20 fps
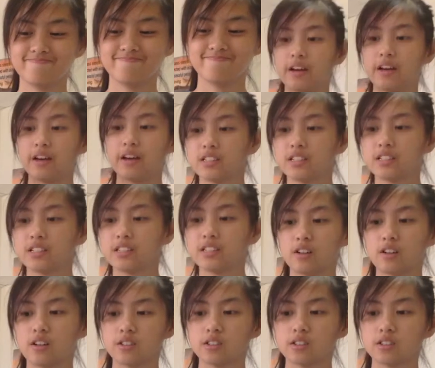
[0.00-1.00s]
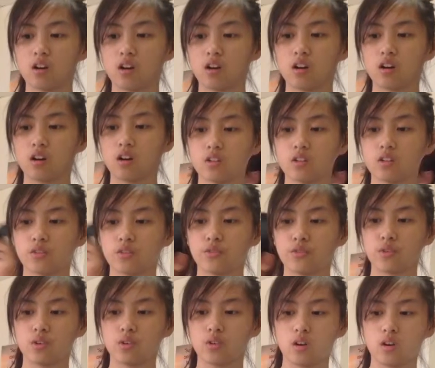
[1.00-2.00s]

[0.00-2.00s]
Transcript: Now all of, the, all